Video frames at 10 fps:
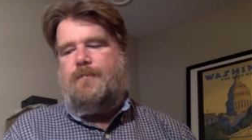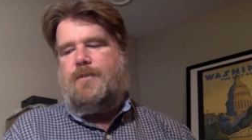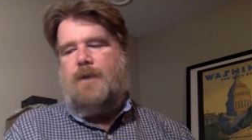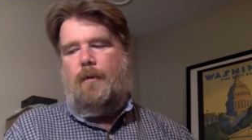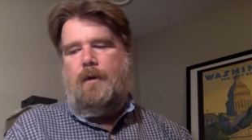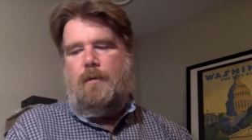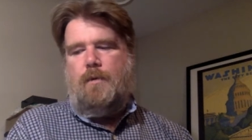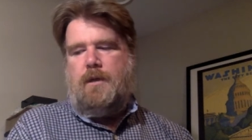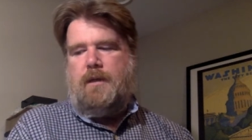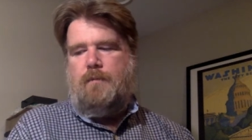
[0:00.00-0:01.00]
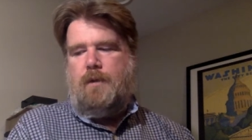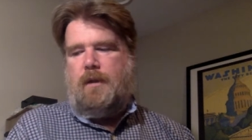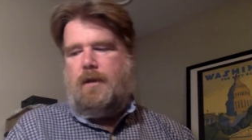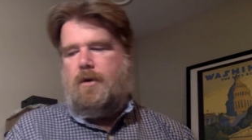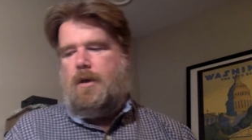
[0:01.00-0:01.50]
So a really,
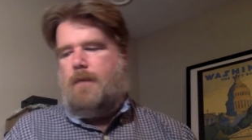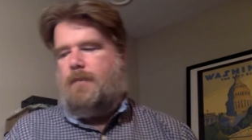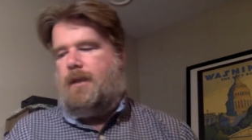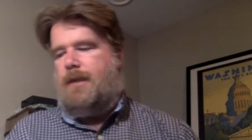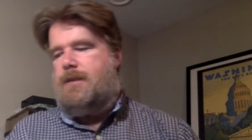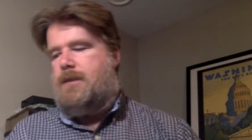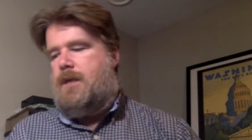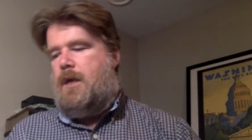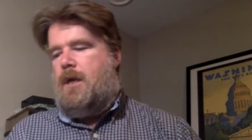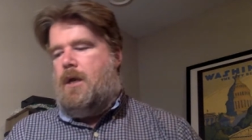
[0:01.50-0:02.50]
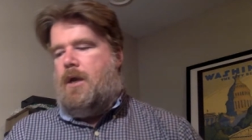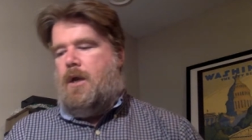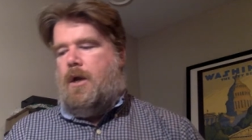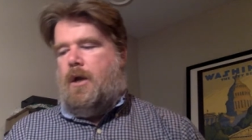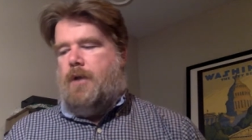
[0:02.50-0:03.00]
really good place
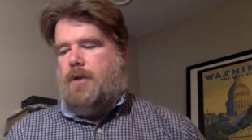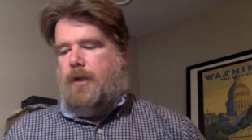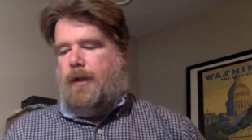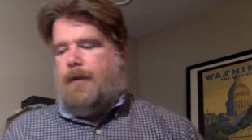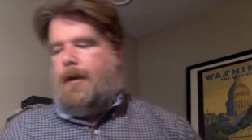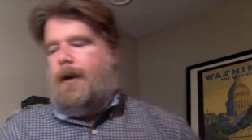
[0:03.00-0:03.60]
to look.